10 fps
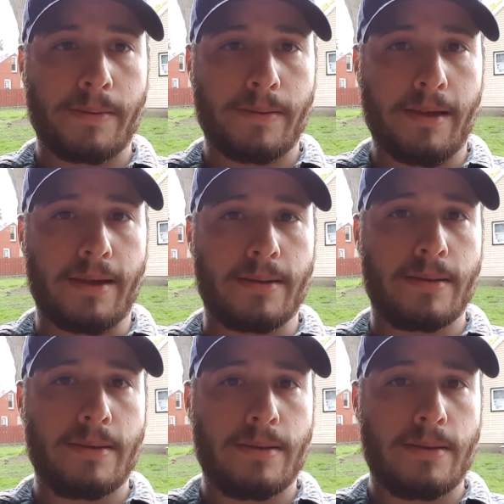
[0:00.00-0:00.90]
yeah,
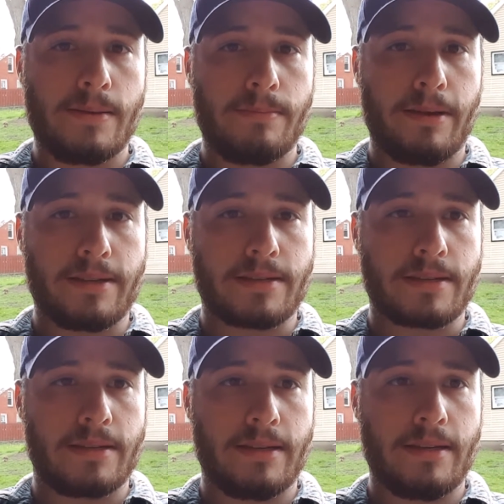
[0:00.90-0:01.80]

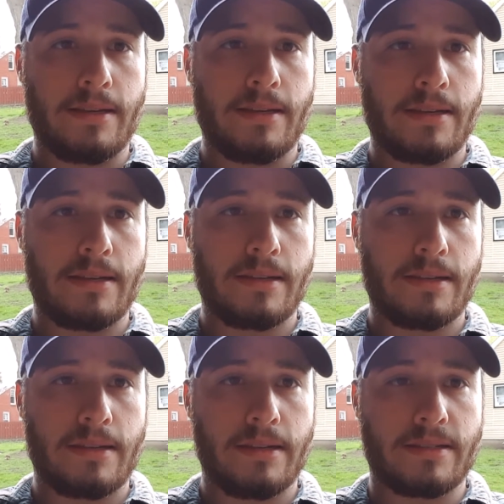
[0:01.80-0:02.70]
basically,
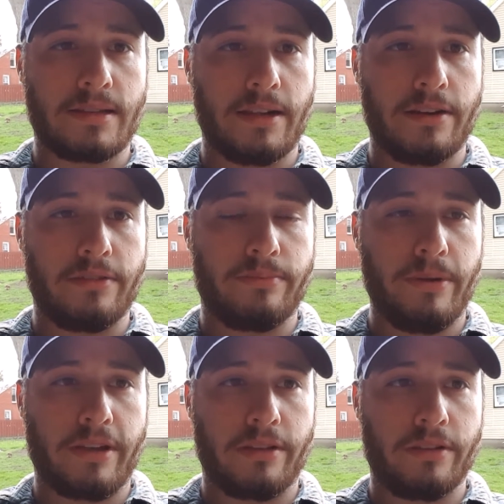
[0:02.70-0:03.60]
instead of
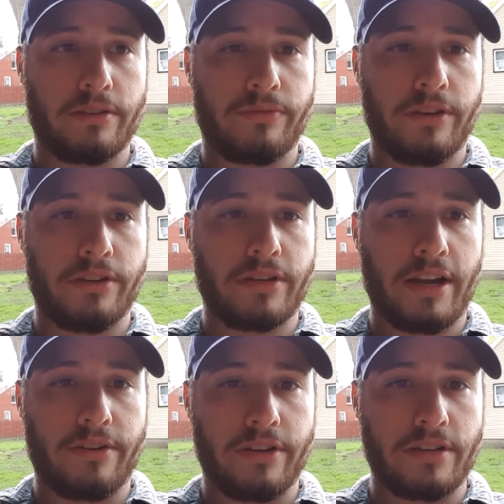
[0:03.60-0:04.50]
making those video
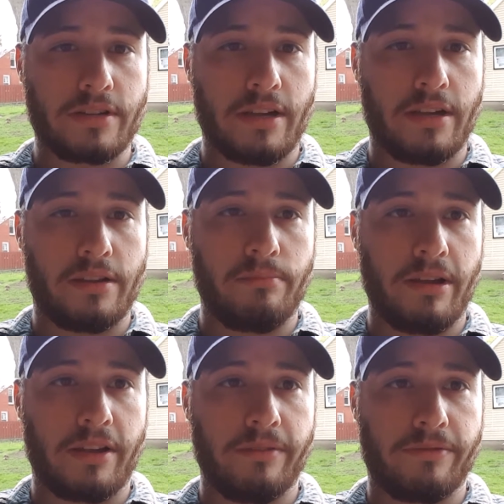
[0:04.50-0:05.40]
diaries and
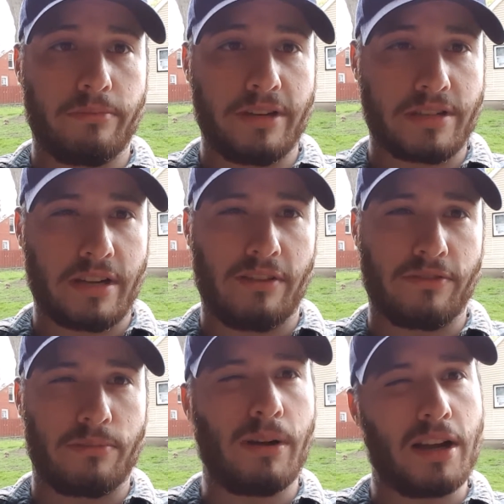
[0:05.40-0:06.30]
making them for
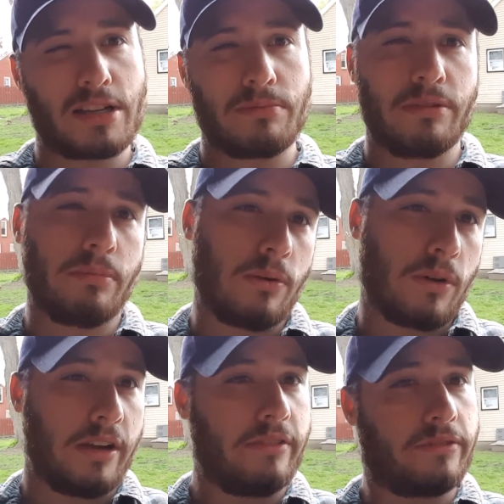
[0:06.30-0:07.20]
myself or possibly my
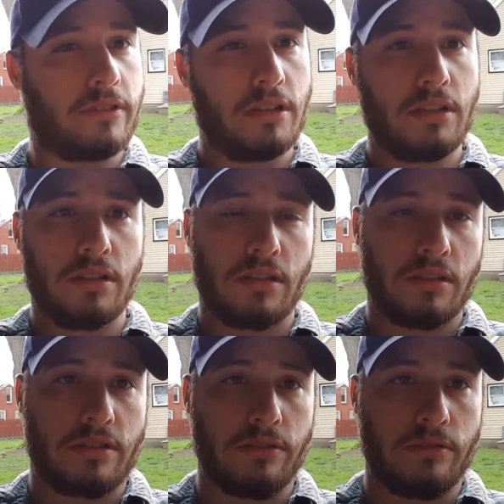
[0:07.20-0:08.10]
wife
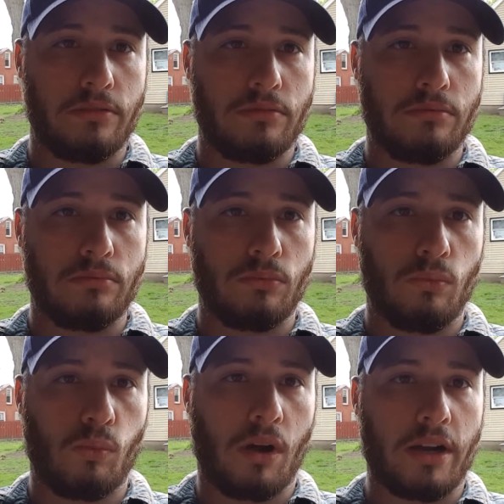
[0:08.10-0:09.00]
to
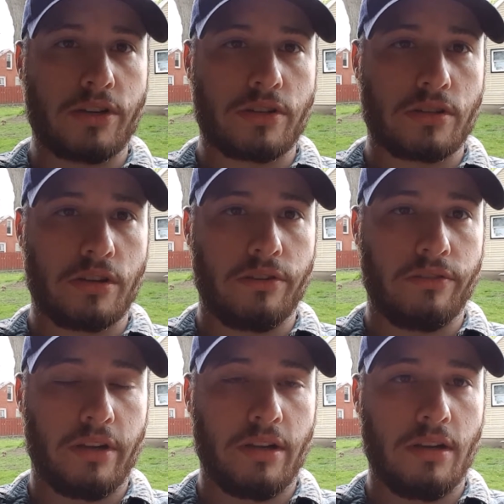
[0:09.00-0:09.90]
watch and
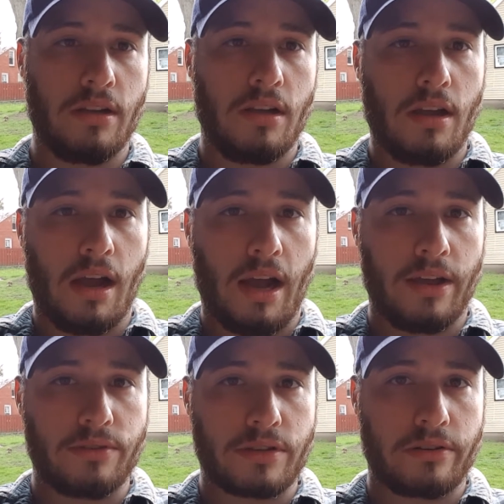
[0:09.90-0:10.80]
read,
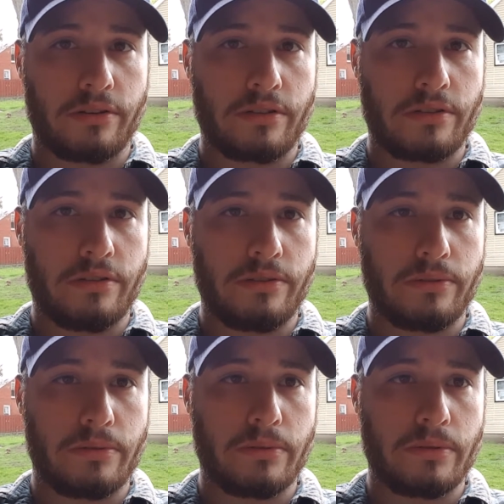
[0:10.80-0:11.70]
I was going to
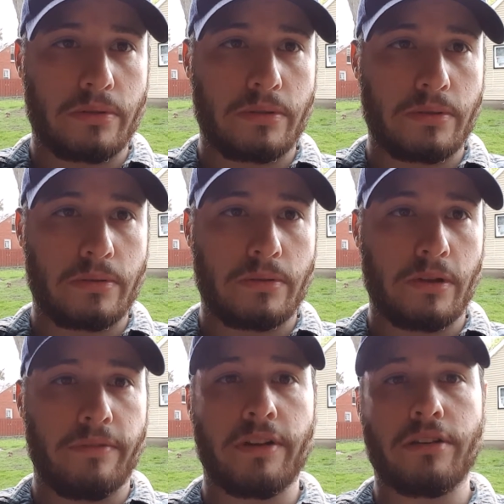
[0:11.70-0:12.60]
do
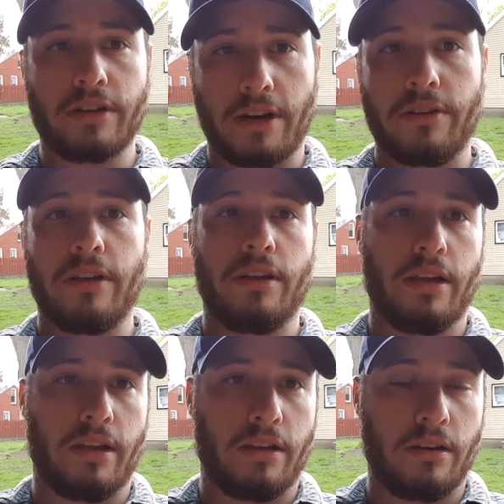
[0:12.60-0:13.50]
a video diary
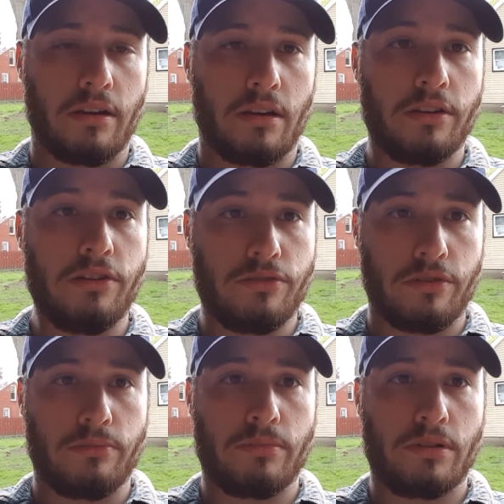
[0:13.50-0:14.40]
and on YouTube.